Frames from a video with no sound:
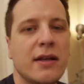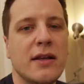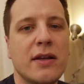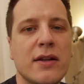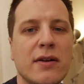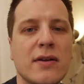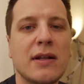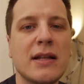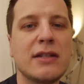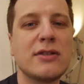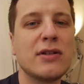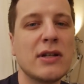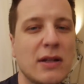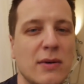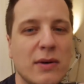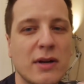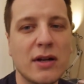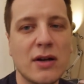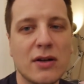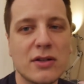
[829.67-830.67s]
You know,
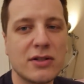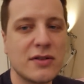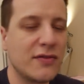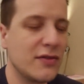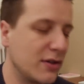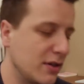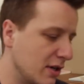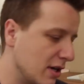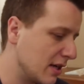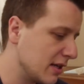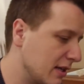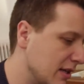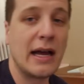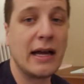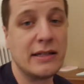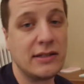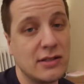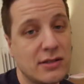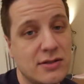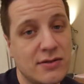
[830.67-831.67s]
literally what I also forgot,
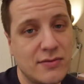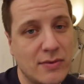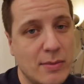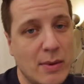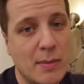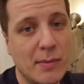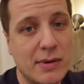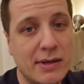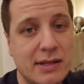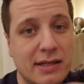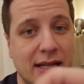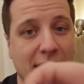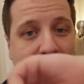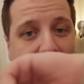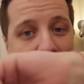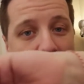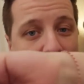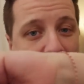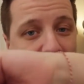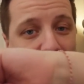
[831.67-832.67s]
I just remembered
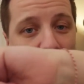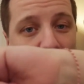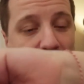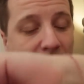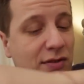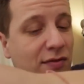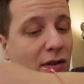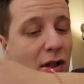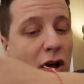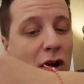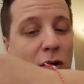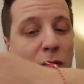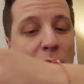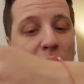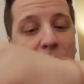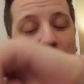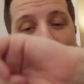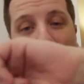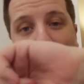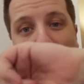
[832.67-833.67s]
that I started this vlog
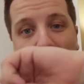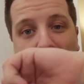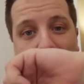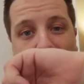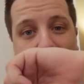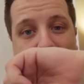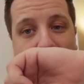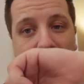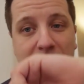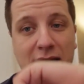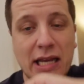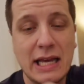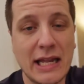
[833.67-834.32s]
with my Martis,